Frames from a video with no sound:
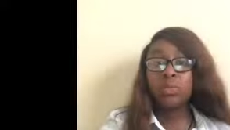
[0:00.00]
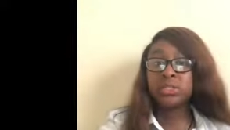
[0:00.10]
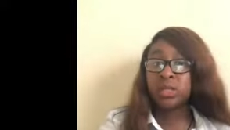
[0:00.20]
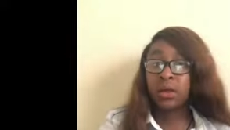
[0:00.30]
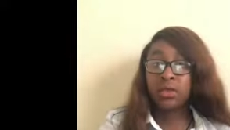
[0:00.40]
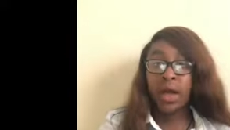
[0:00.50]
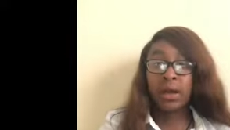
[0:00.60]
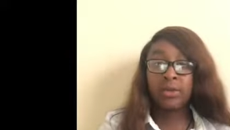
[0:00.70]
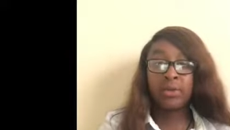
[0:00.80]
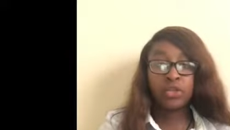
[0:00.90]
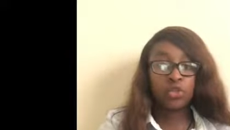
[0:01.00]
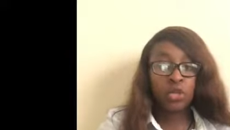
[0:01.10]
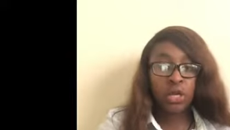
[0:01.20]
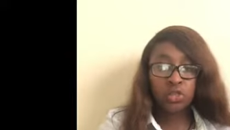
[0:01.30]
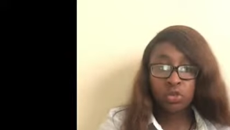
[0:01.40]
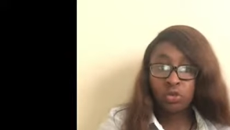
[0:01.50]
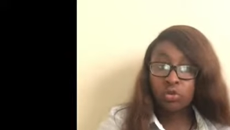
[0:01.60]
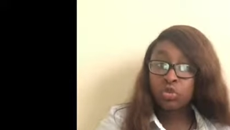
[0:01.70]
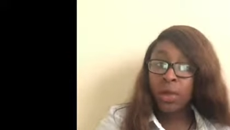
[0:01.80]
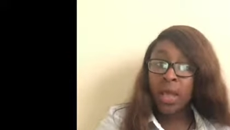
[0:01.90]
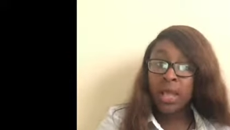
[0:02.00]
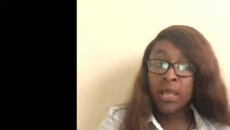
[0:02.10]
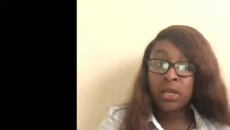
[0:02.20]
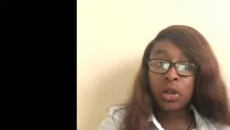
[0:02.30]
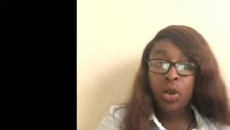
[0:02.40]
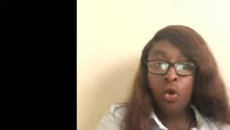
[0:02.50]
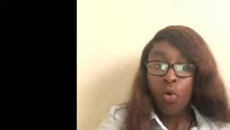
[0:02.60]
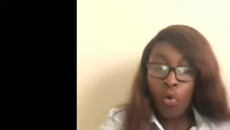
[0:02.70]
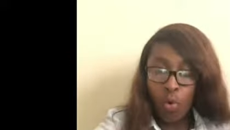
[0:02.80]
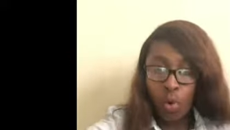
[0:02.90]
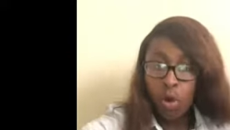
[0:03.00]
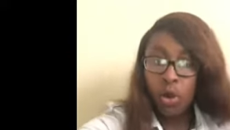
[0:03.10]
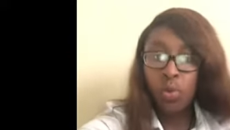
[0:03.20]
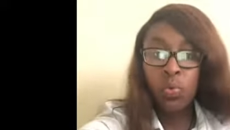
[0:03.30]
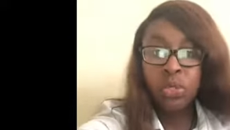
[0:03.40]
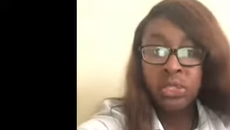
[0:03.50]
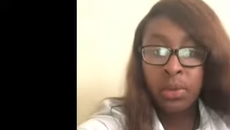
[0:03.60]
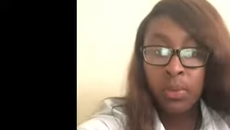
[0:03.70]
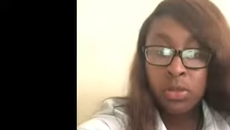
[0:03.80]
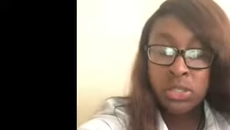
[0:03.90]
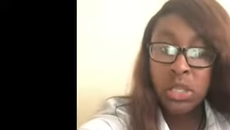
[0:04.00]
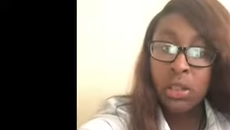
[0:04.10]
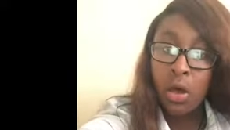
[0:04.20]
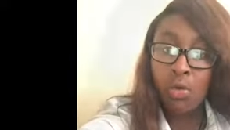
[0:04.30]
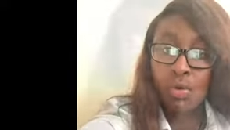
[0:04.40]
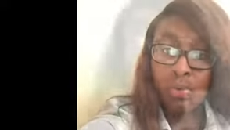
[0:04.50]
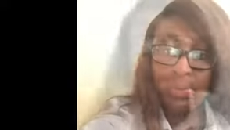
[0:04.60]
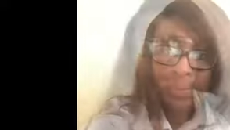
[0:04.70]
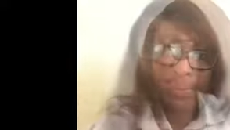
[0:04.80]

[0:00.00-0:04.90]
Was there a lot of international trade, or was there mostly local?